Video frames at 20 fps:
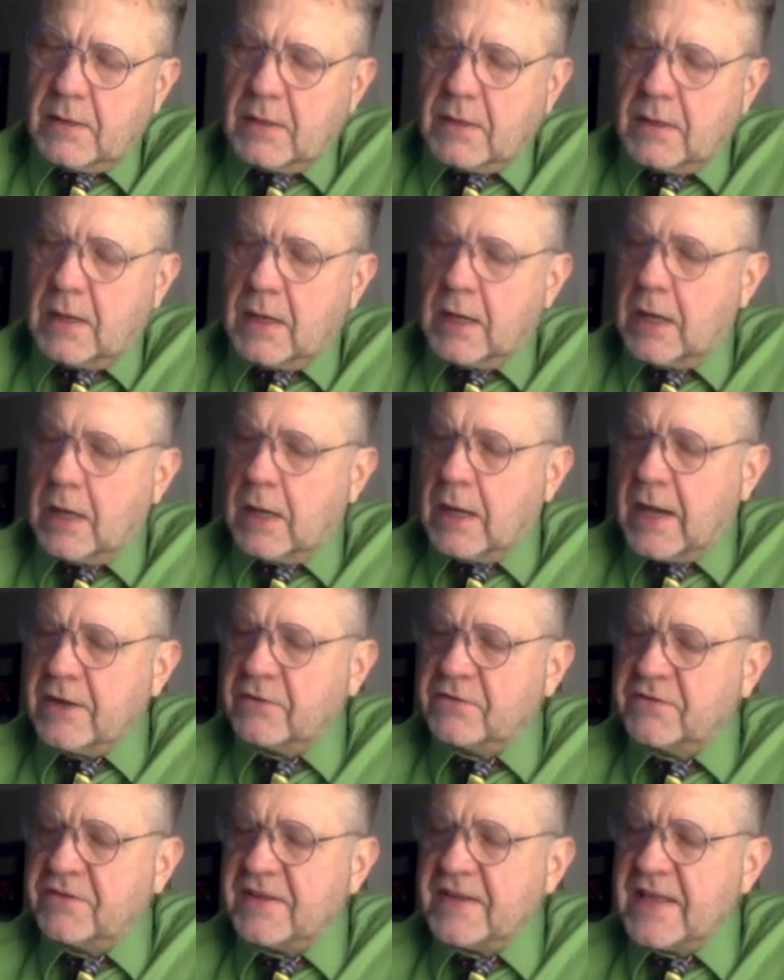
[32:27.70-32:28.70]
I don't
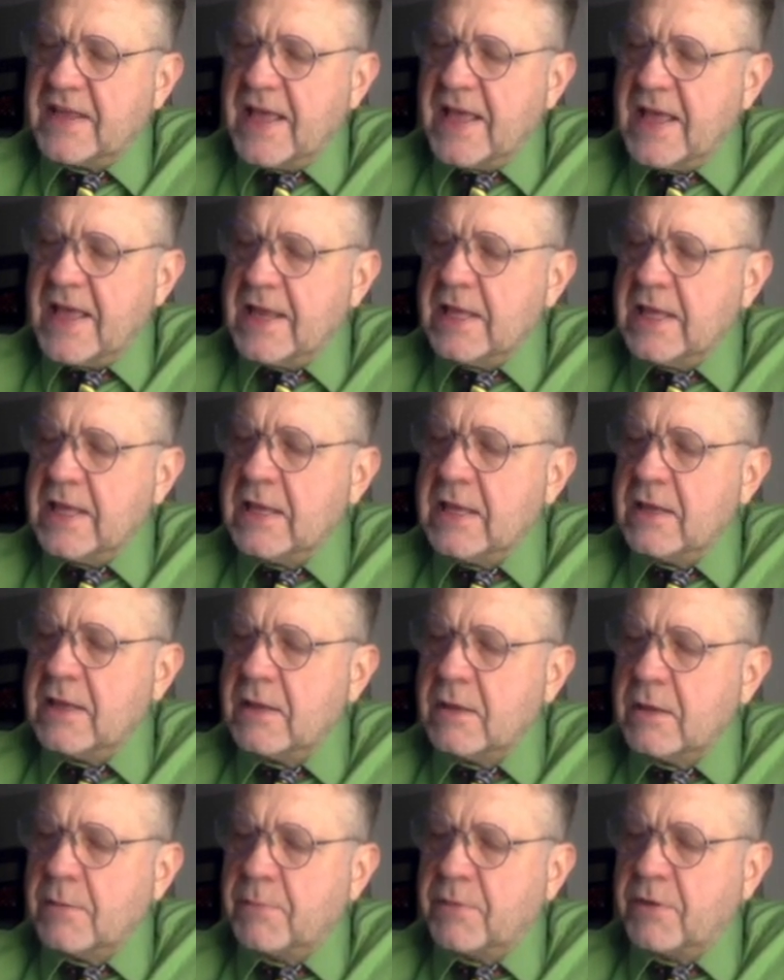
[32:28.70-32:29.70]
see any
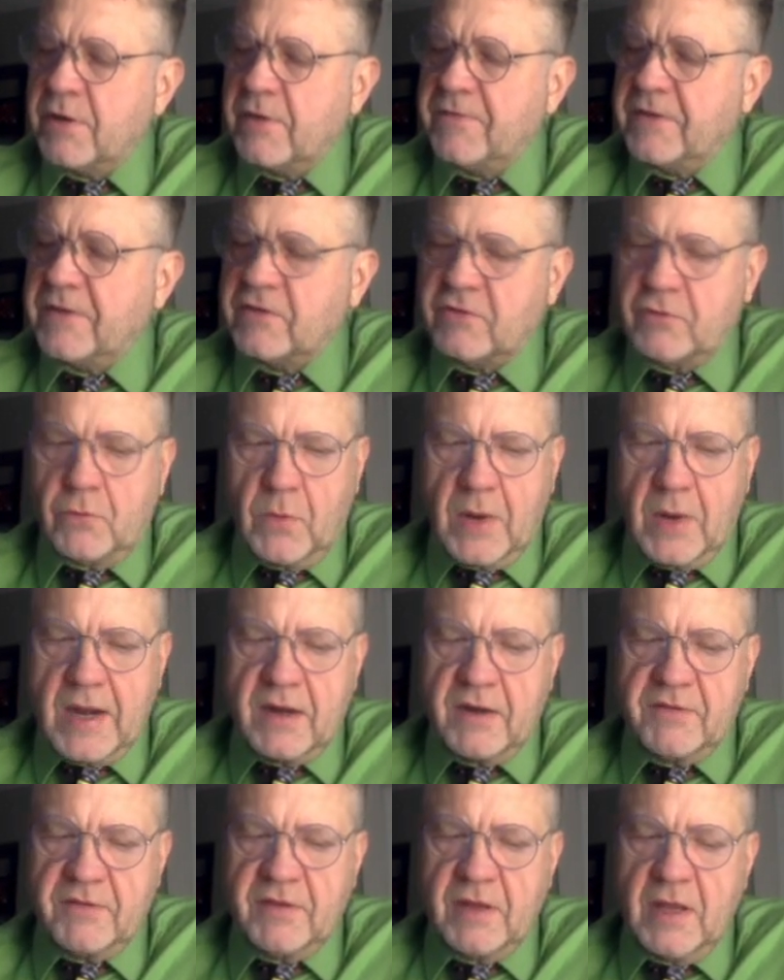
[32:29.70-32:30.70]
perfect
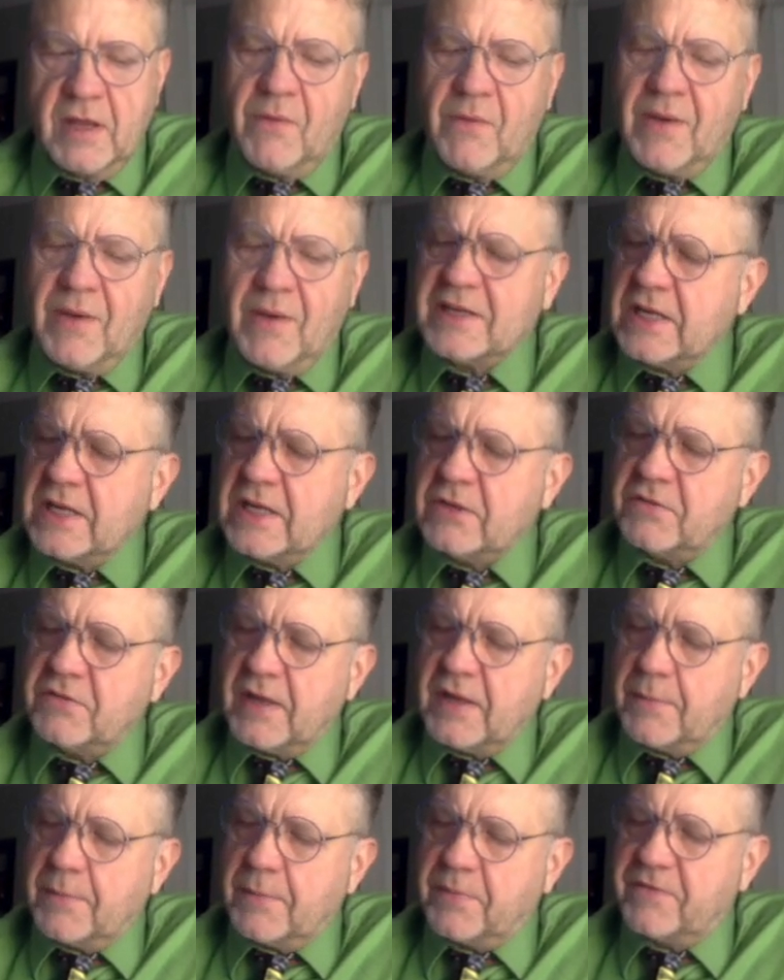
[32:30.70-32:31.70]
squares. Well, actually, I do see a
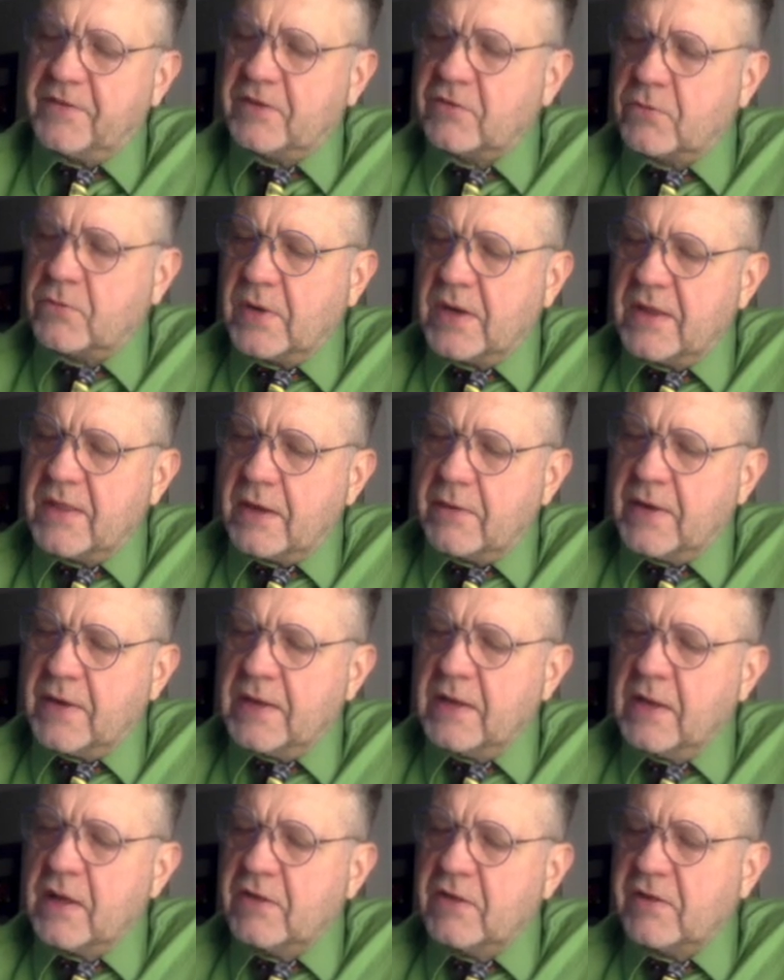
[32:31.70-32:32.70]
perfect square there, right?
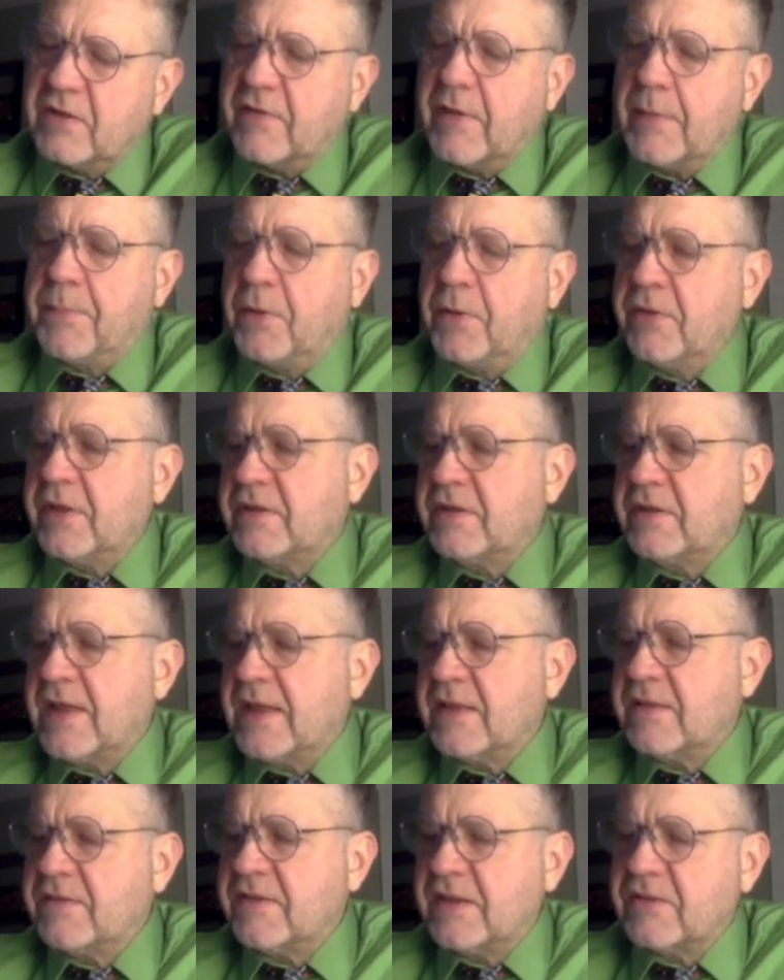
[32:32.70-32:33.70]
So if I pull the
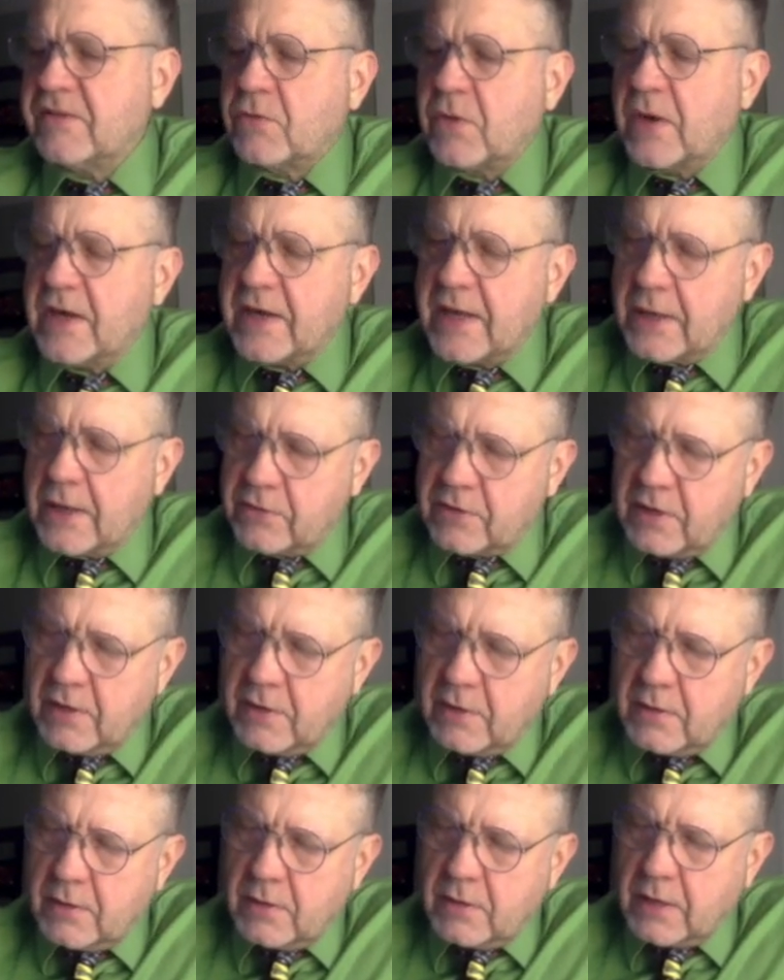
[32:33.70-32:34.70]
10C squared out,
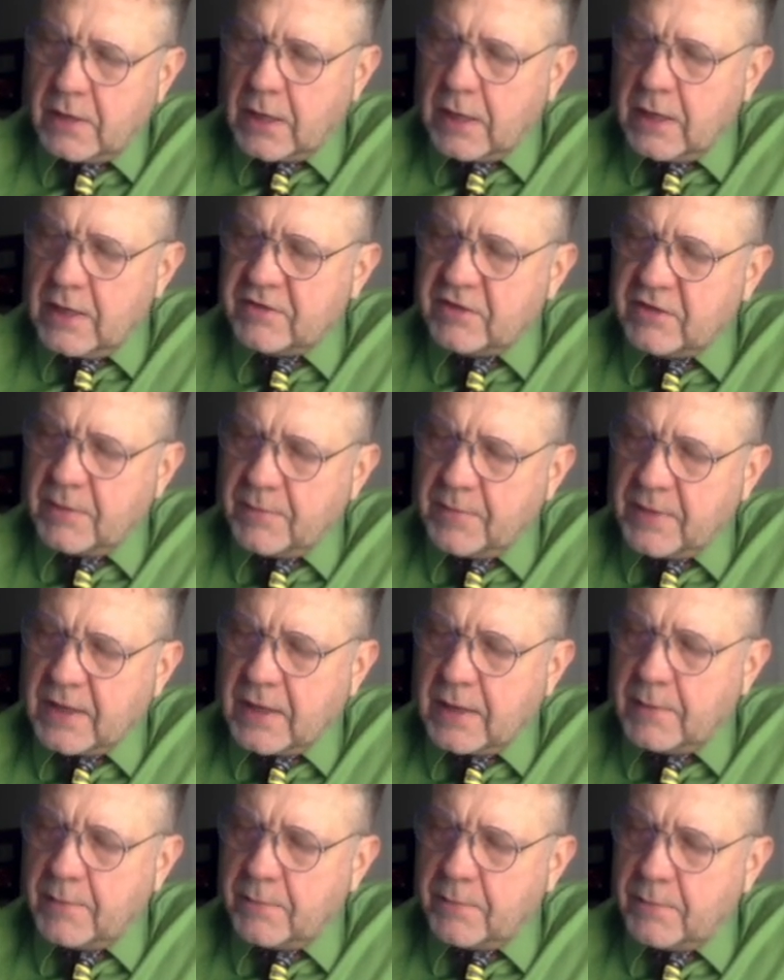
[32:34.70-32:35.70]
it's going to
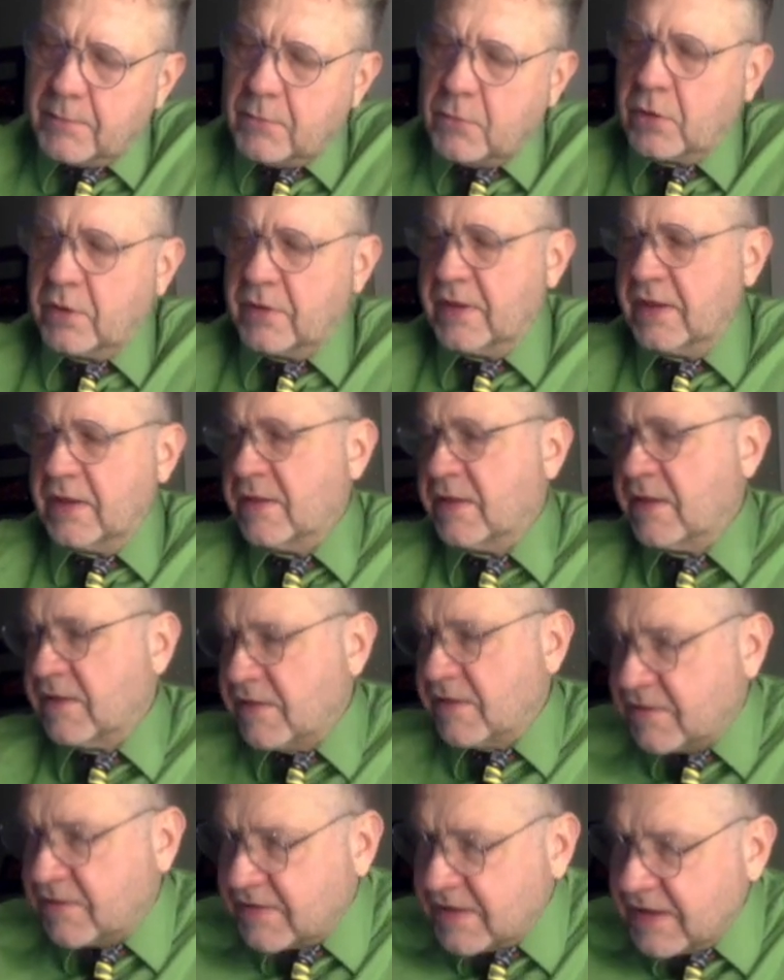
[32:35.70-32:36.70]
become, or
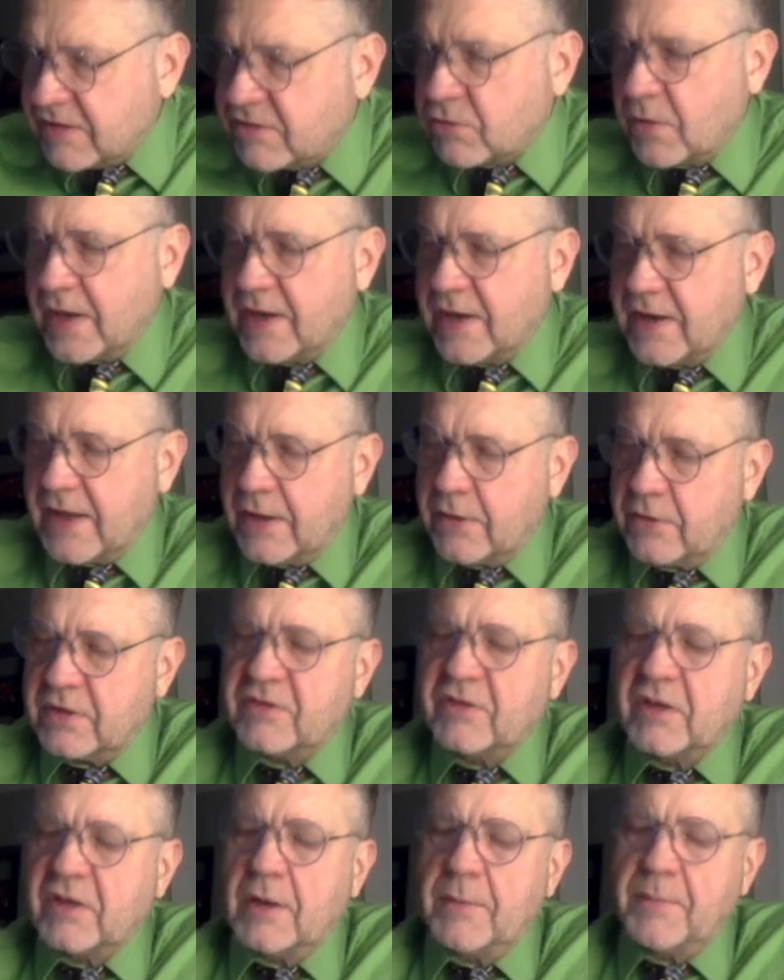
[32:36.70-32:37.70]
the C squared out, it's
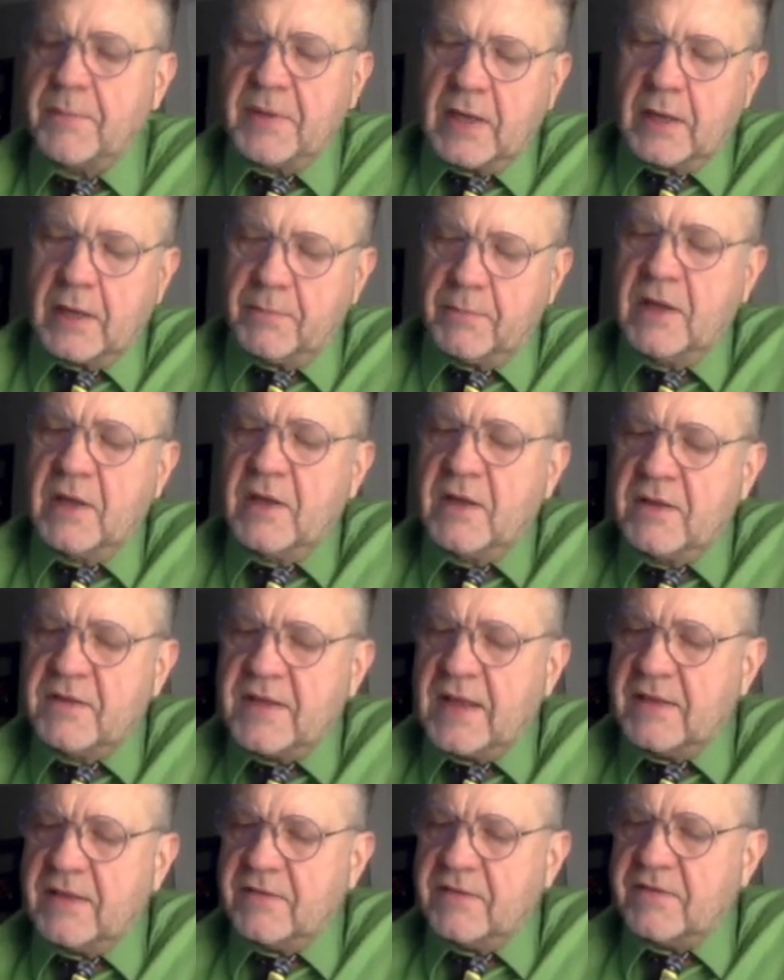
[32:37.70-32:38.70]
going to become
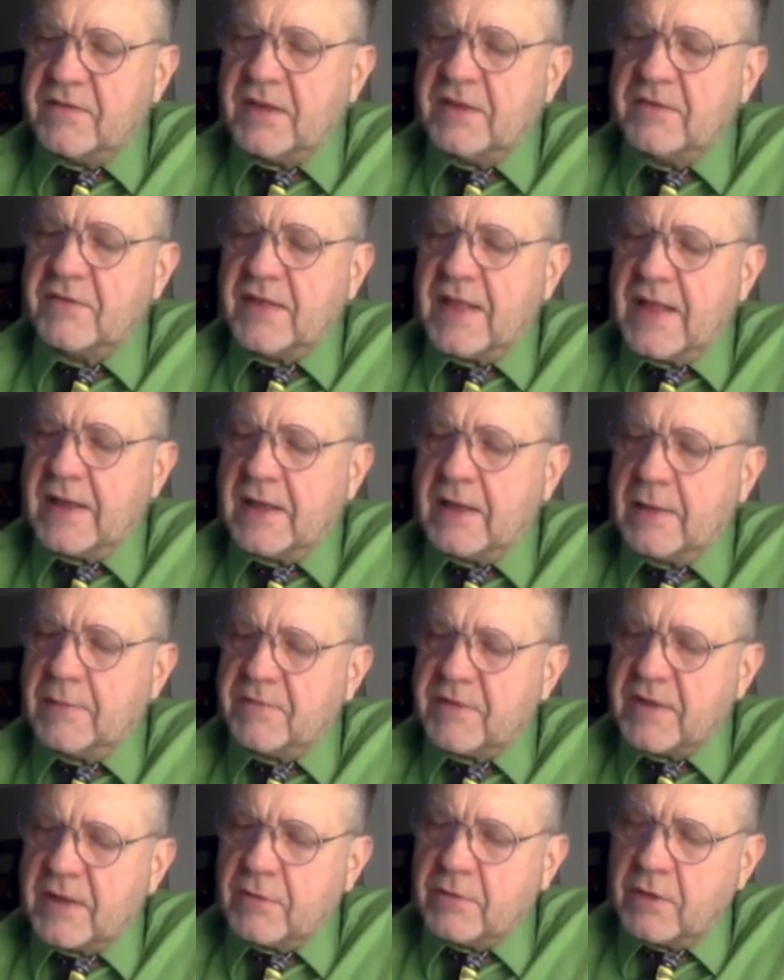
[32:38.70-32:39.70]
10C. So that comes
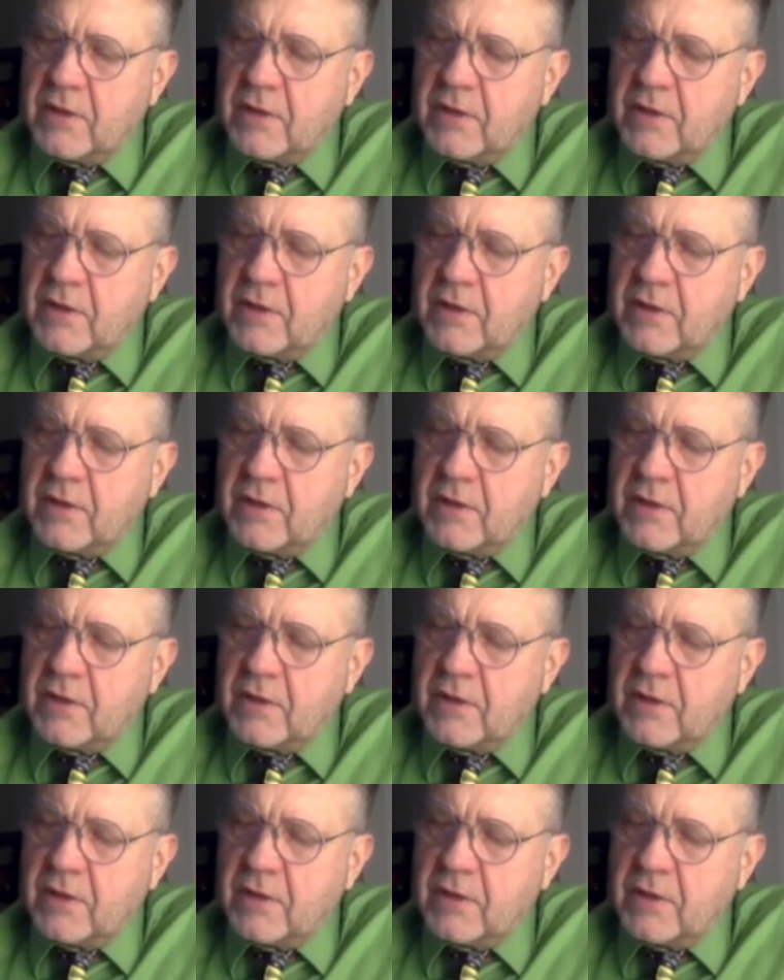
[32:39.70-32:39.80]
out.